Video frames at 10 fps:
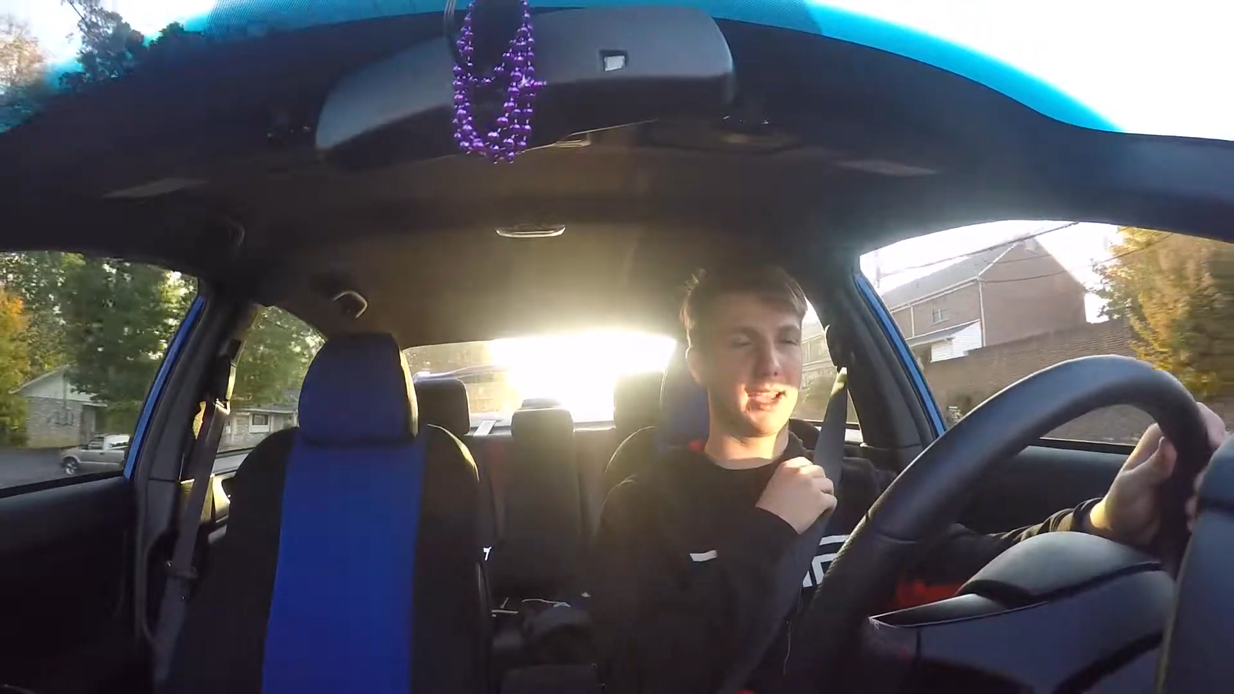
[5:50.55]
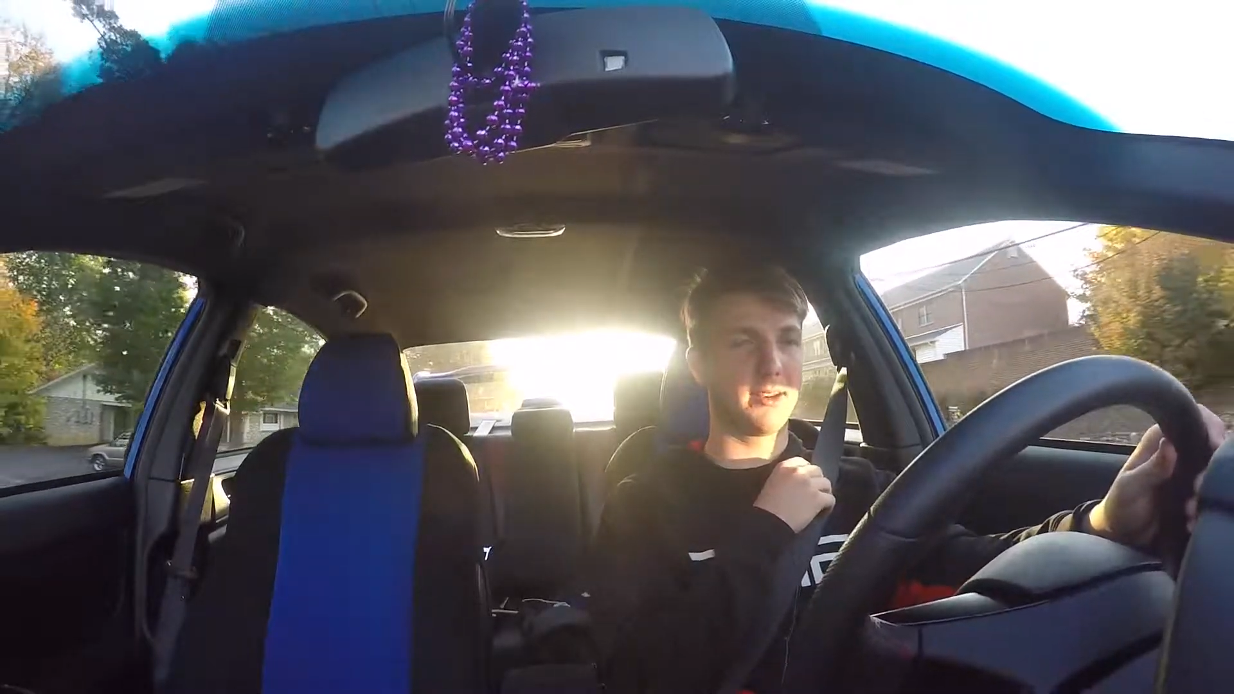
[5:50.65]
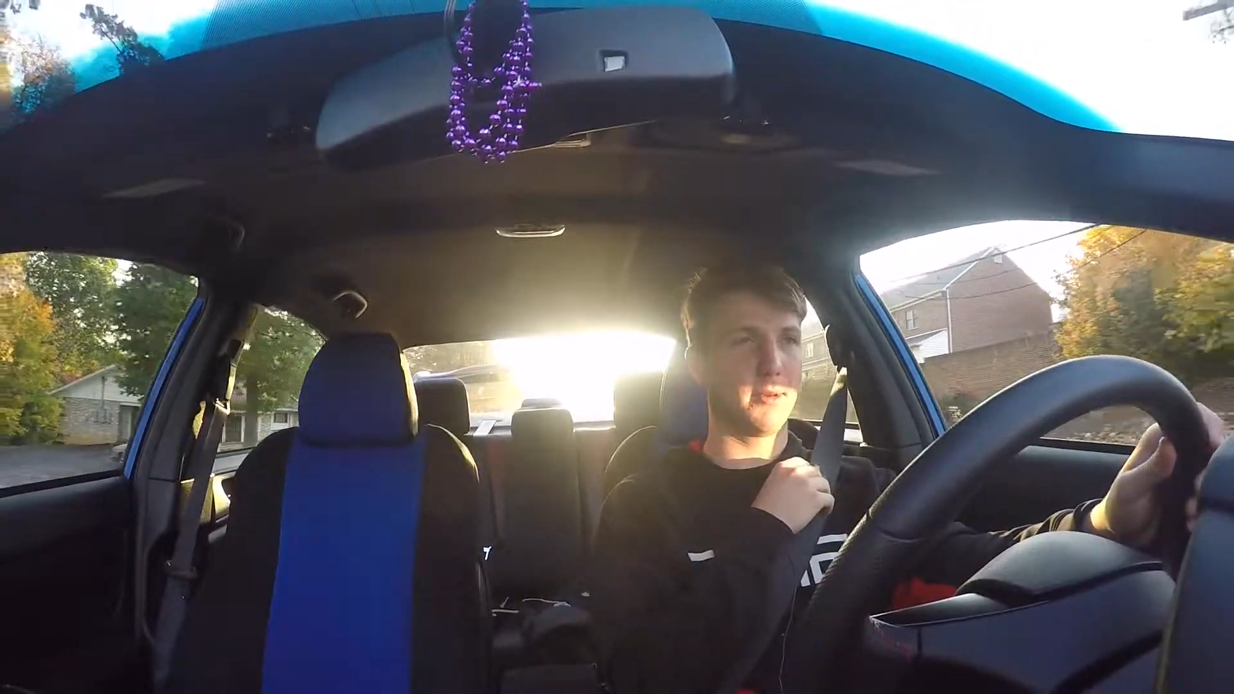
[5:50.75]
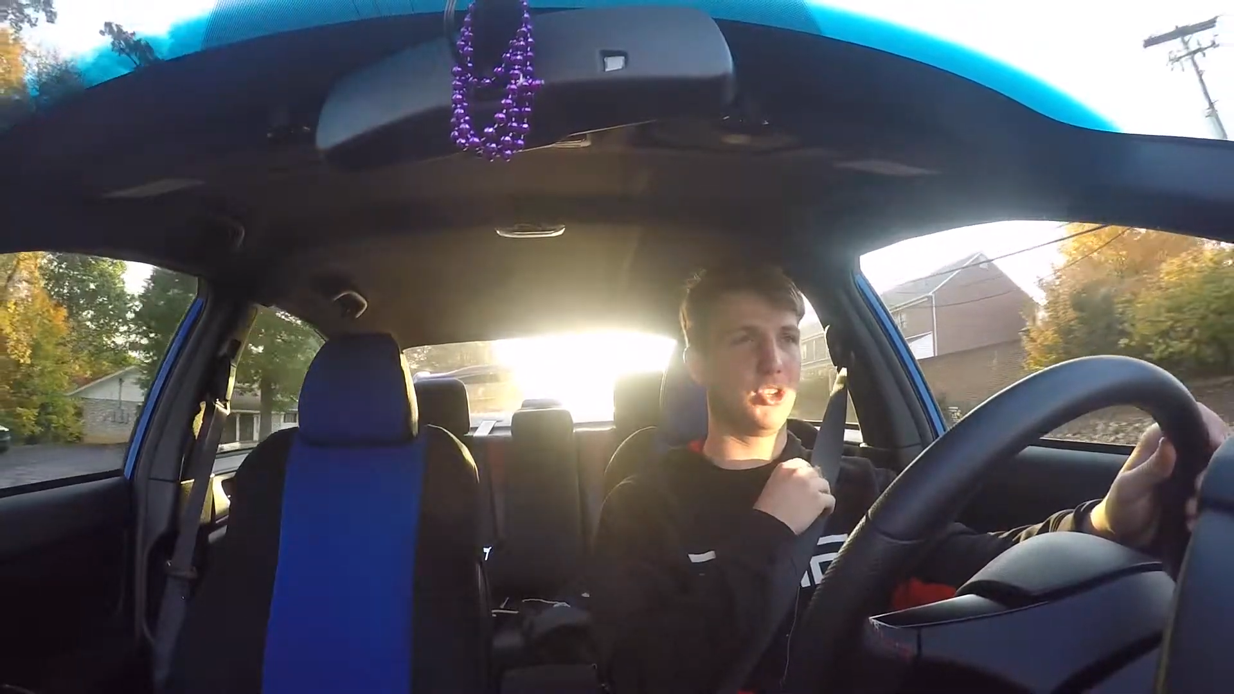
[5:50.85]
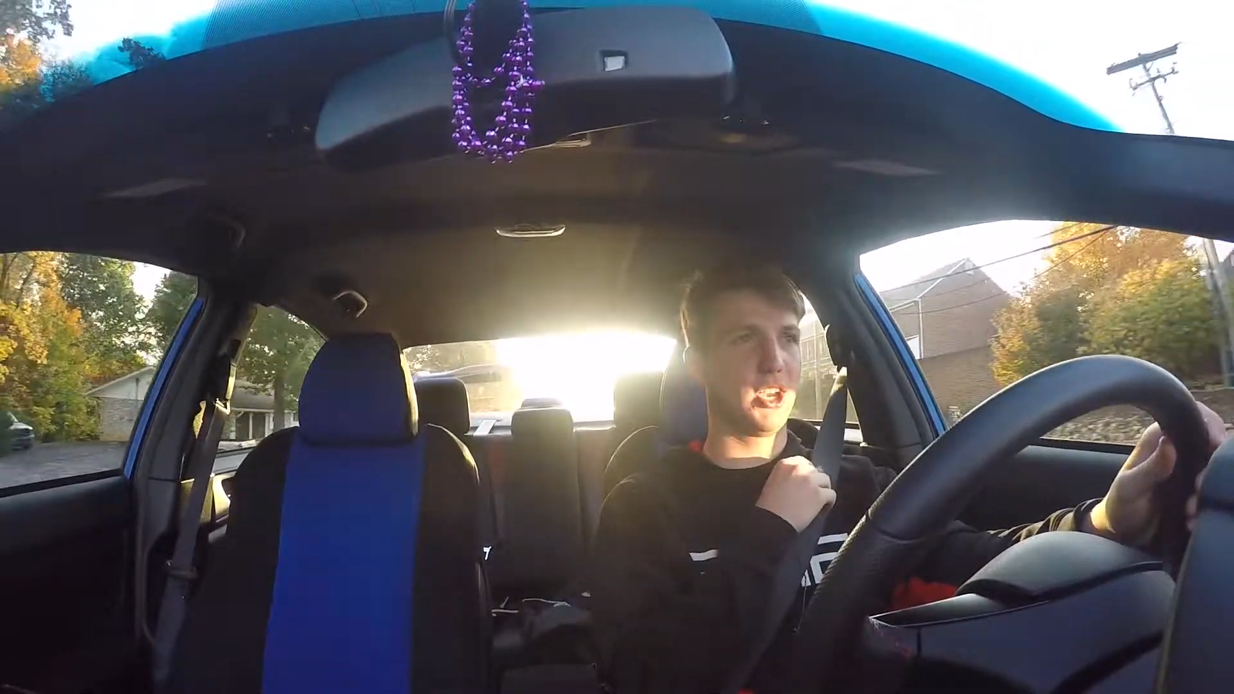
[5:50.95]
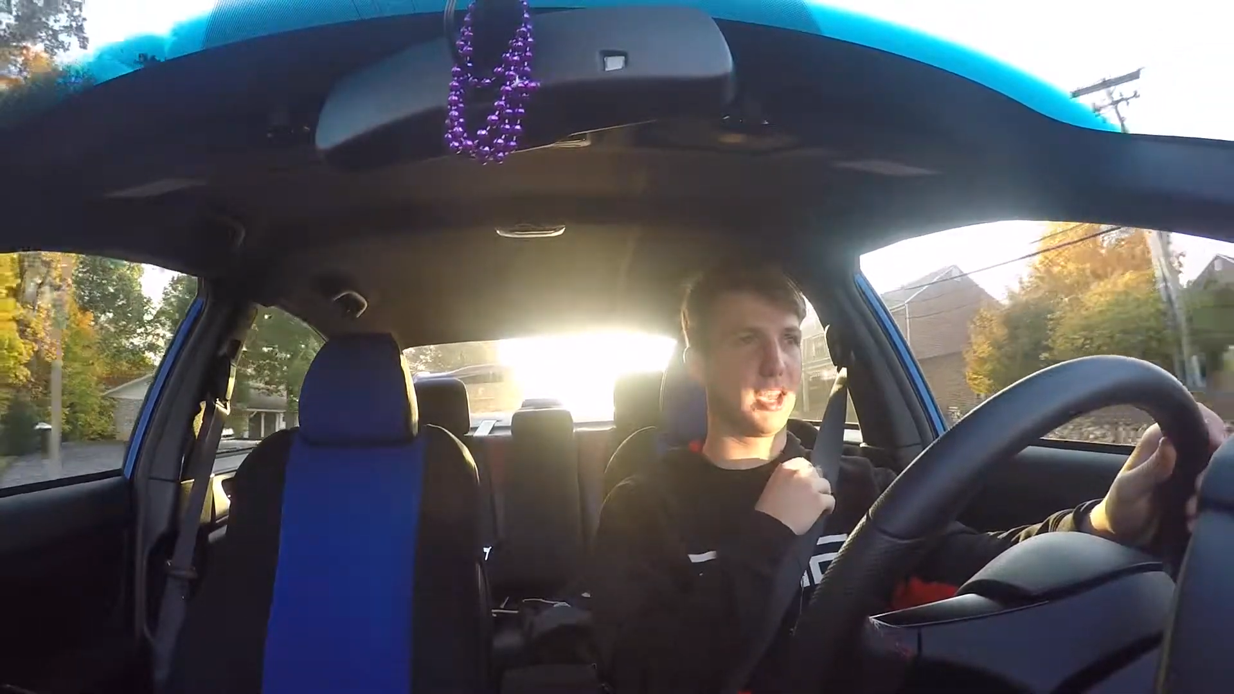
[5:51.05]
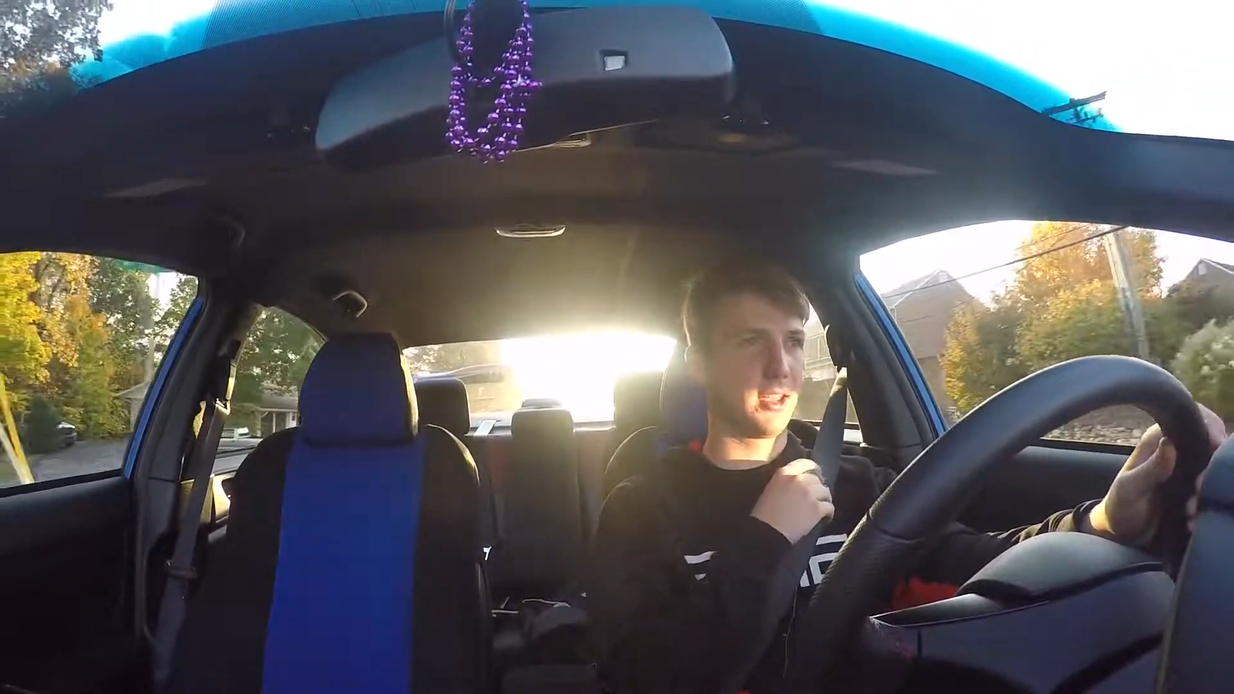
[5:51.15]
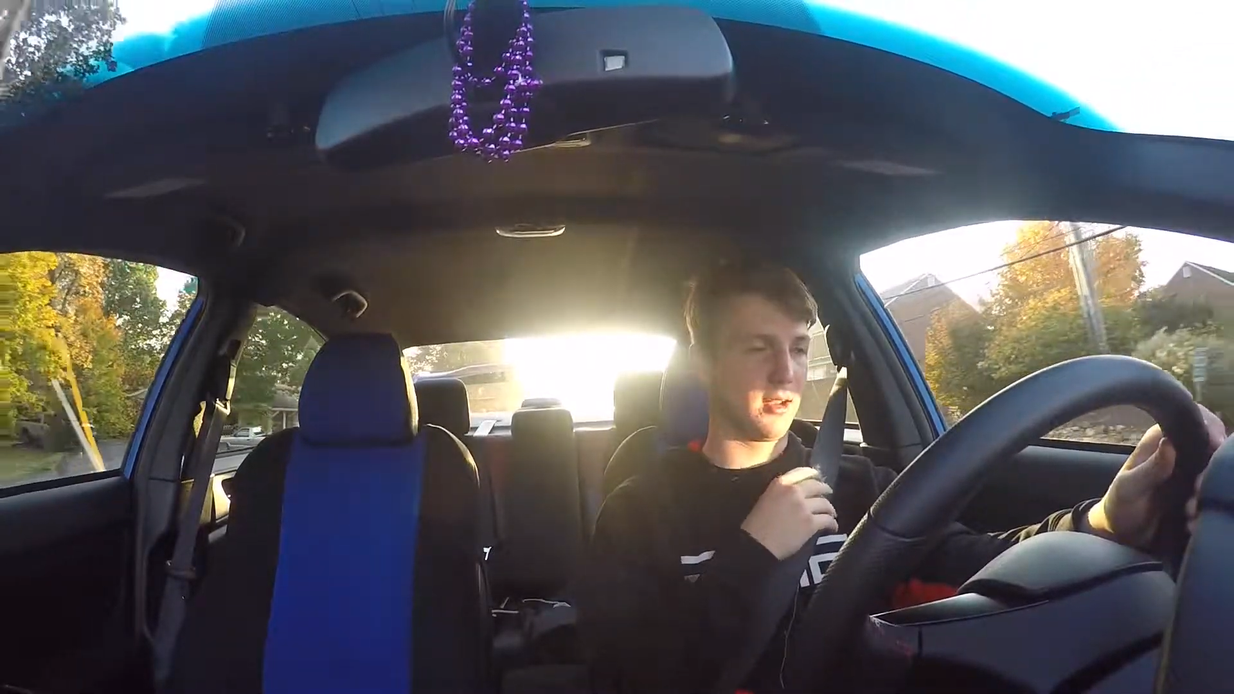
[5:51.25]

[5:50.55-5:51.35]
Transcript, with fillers: tag it in my jacket.